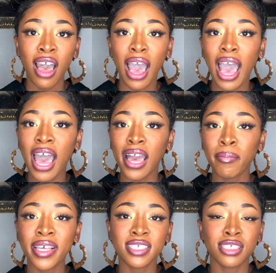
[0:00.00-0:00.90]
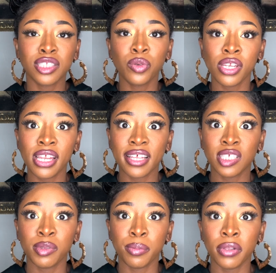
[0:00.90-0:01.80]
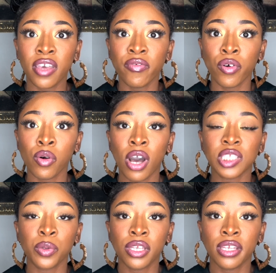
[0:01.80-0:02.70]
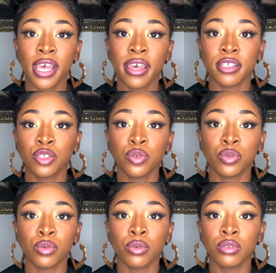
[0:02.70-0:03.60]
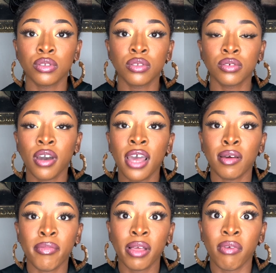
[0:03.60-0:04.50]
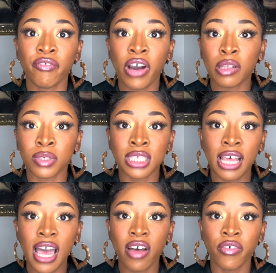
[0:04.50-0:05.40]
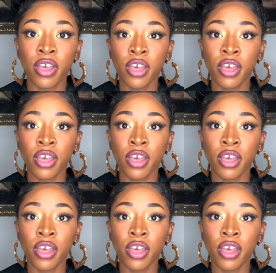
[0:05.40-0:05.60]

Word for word: I basically tweeted that to be playful. I tweeted that to kind of make my followers laugh.